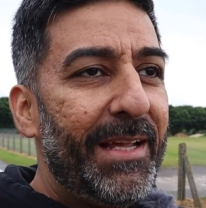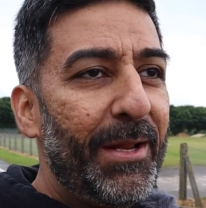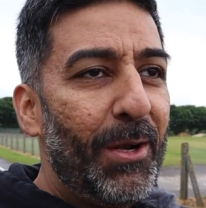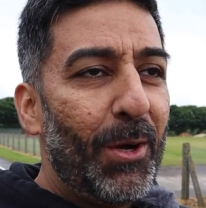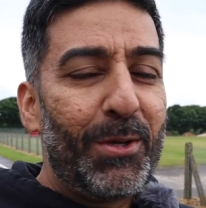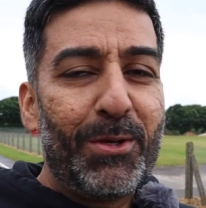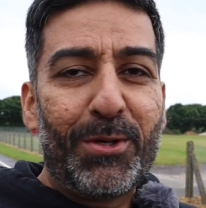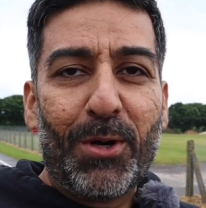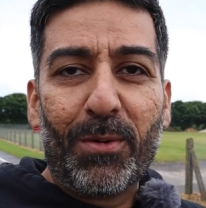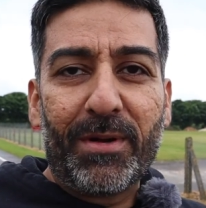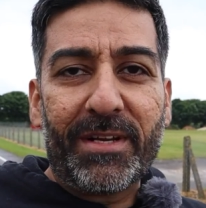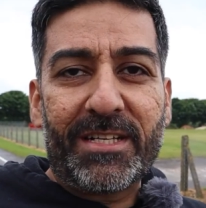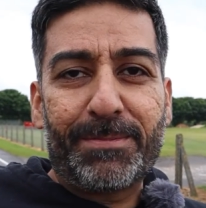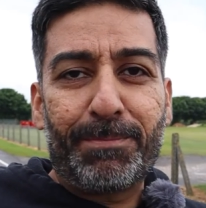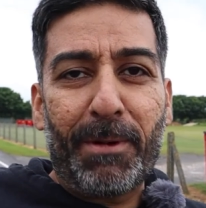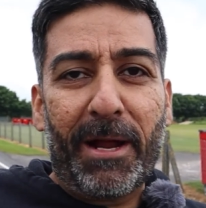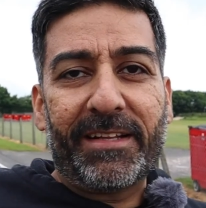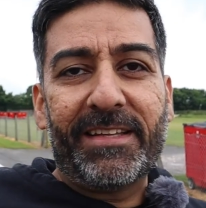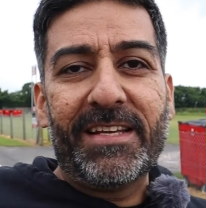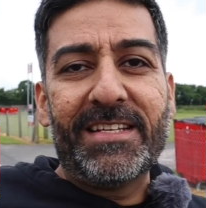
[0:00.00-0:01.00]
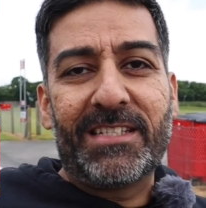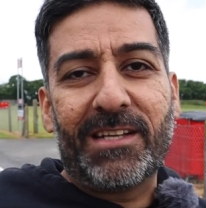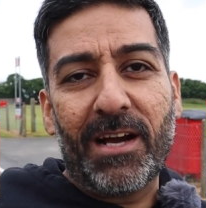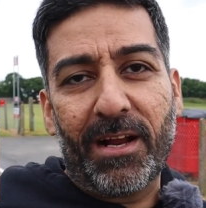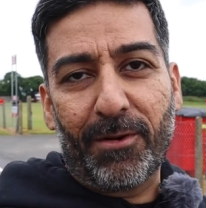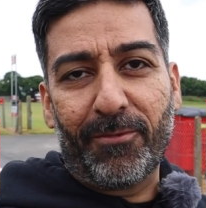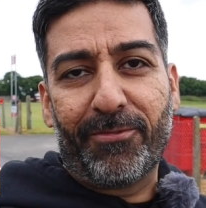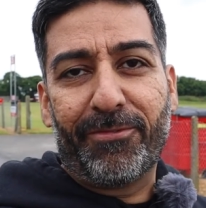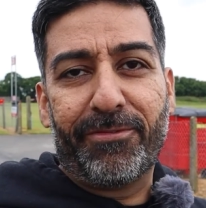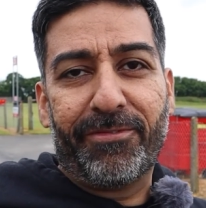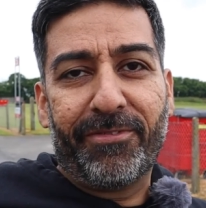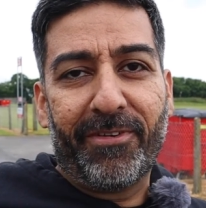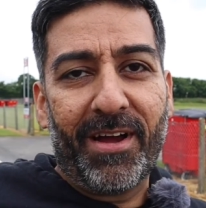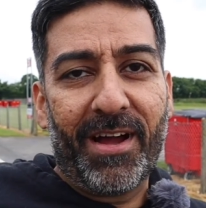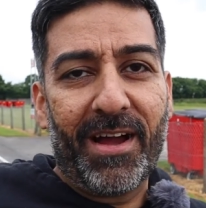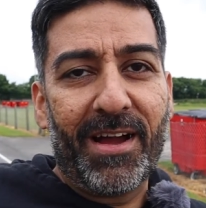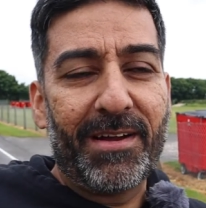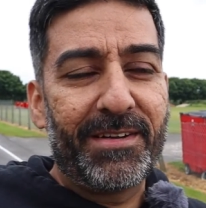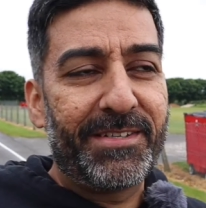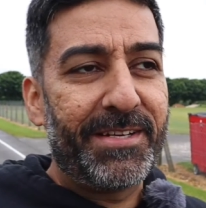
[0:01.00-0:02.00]
you know, you don't expect these kind
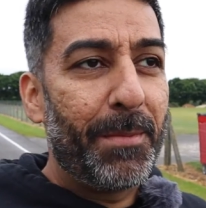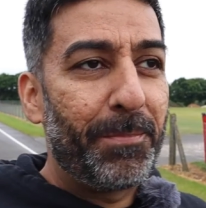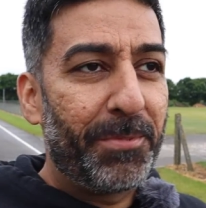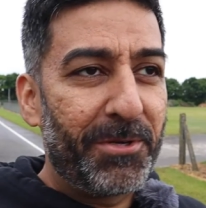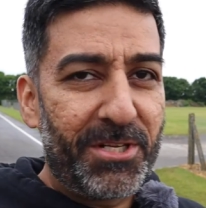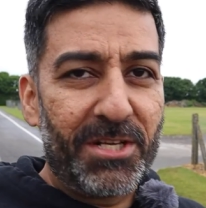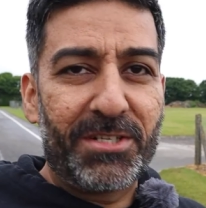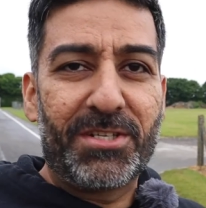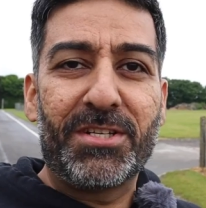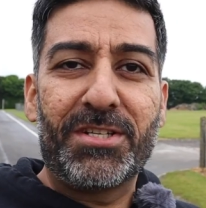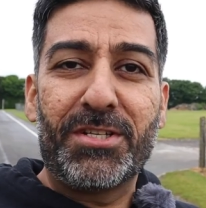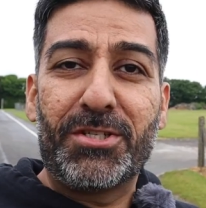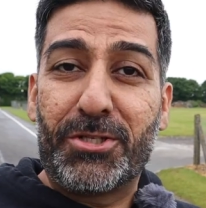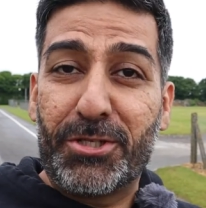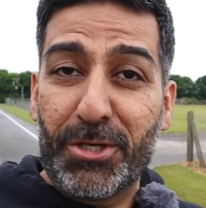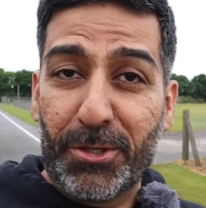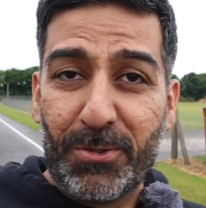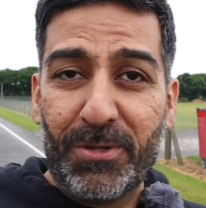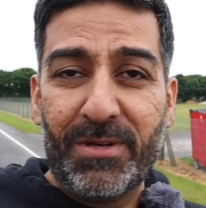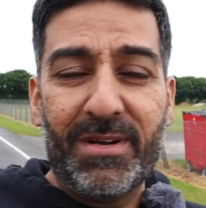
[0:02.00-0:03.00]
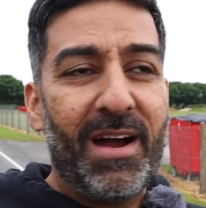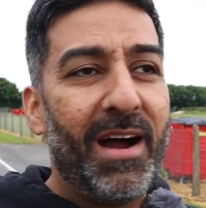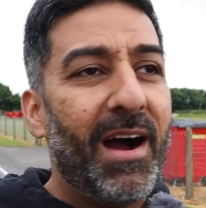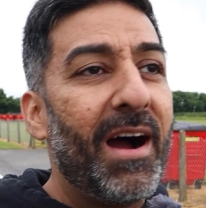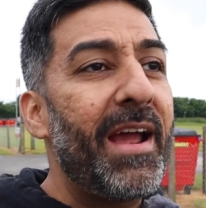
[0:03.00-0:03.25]
of temperatures in June.